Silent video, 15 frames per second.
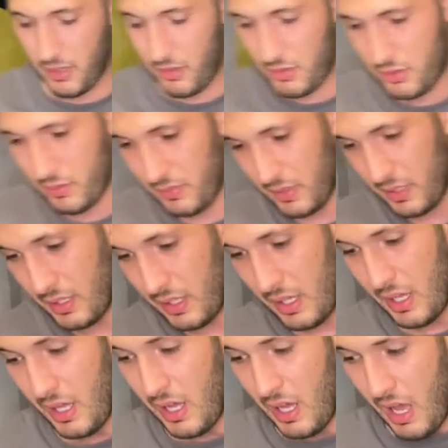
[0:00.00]
honest with you,
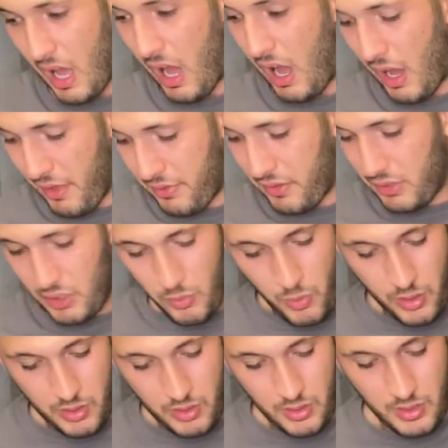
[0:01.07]
I think you
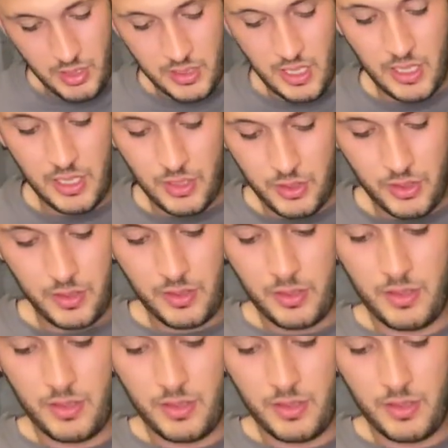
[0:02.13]
want the 10-inch.